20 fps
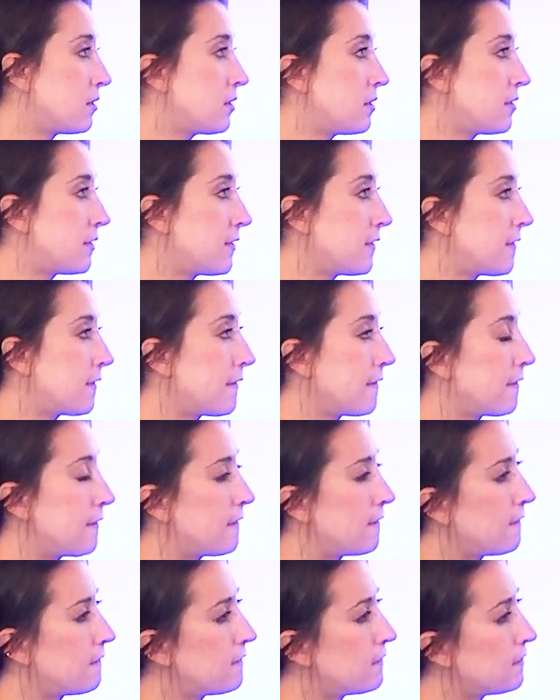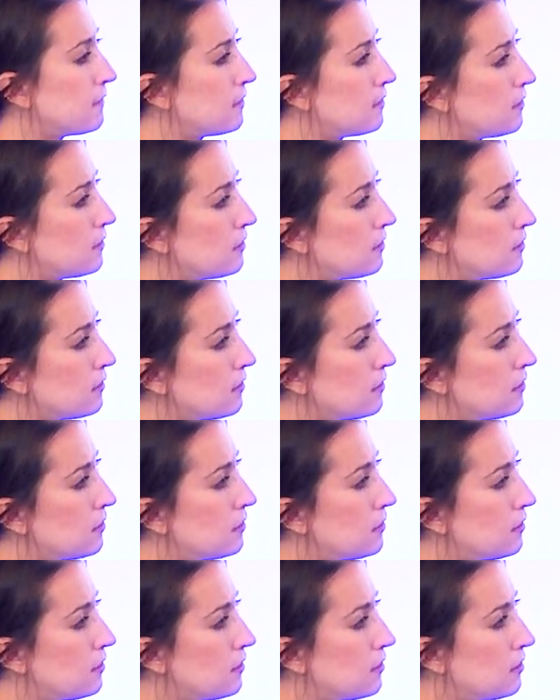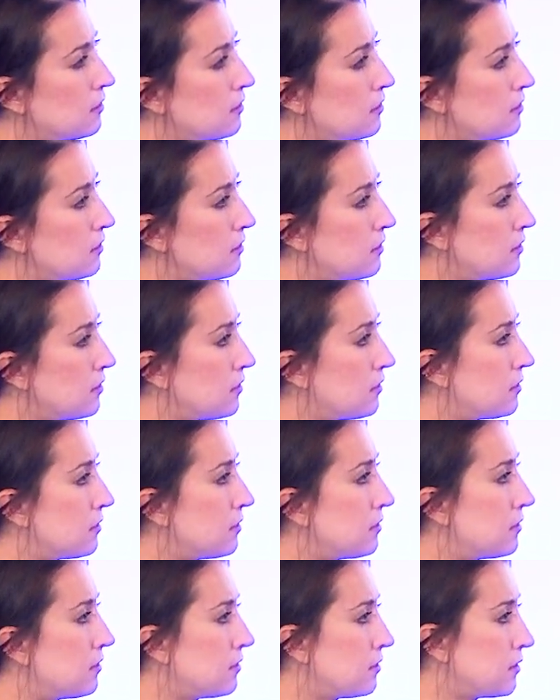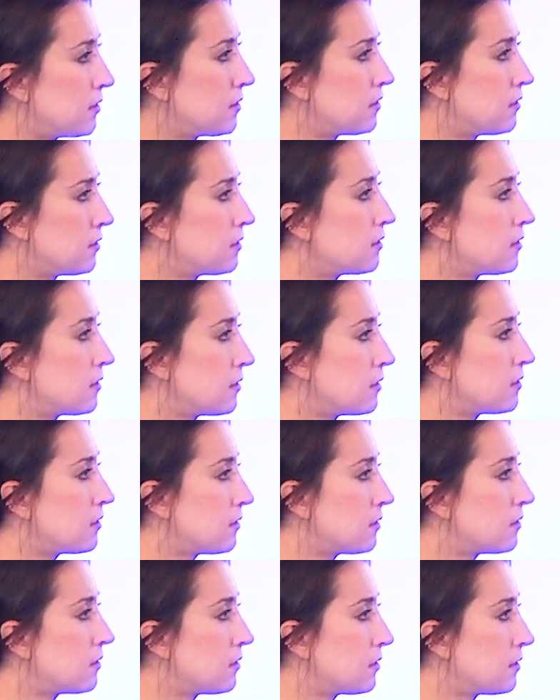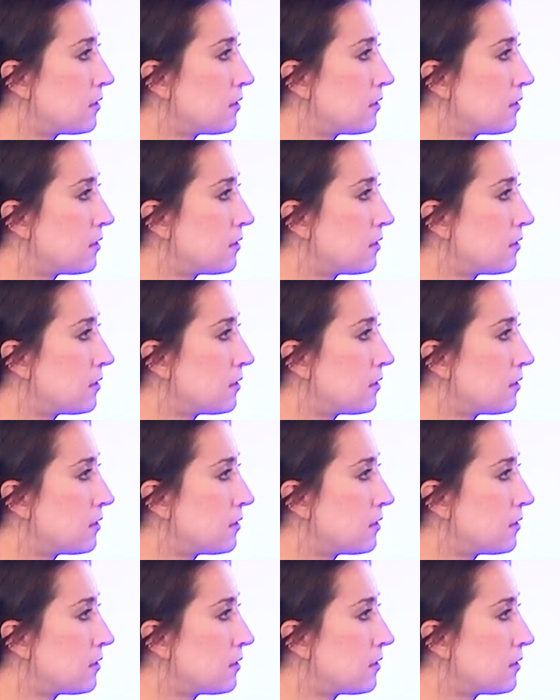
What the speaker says: No words are spoken by the person on screen.